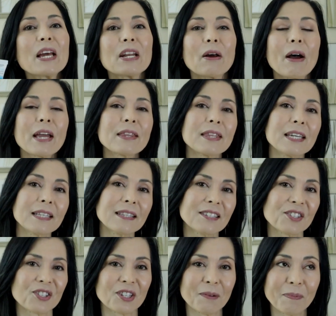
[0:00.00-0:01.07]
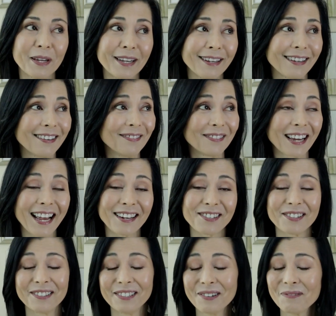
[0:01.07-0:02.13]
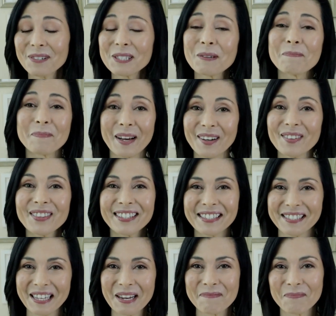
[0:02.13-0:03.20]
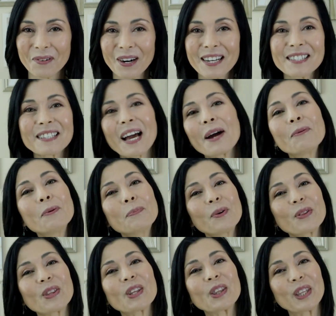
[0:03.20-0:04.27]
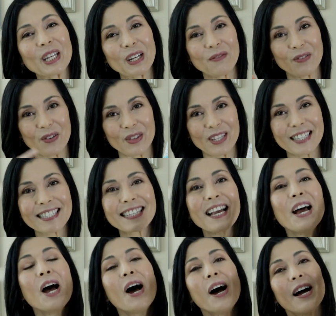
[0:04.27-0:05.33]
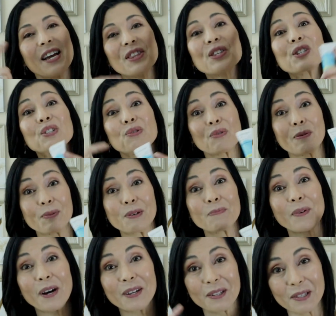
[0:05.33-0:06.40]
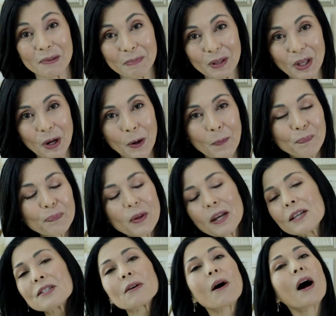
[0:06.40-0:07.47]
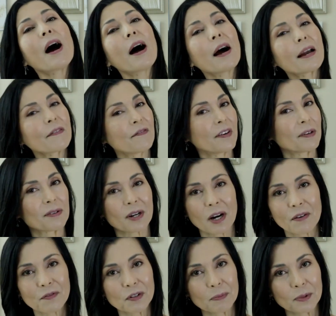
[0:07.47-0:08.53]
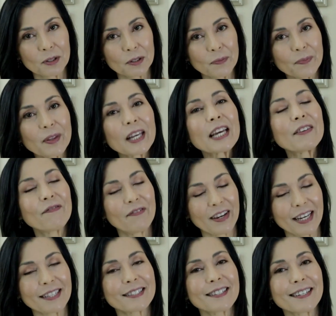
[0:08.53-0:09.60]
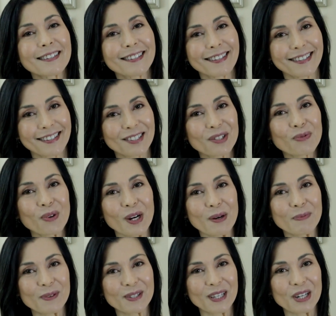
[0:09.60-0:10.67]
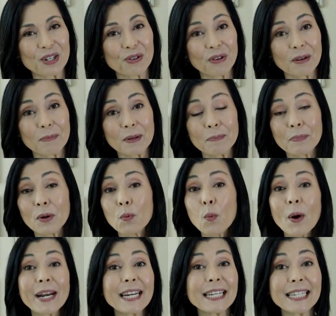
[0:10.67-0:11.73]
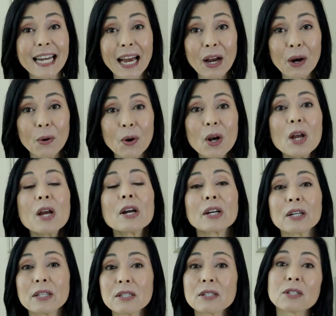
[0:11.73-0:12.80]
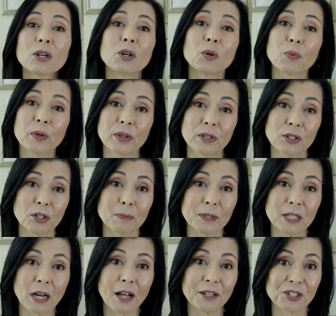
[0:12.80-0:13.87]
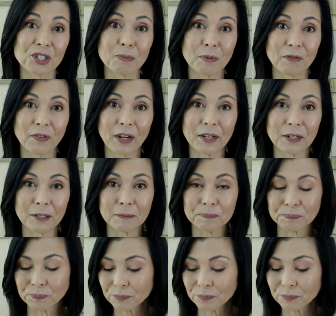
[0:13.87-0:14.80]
Now, I think the shipping actually was about the same price. I will put the link for this in the description box below. So I felt comfortable advancing to this 20% treatment, but when in doubt, consult with a dermatology provider.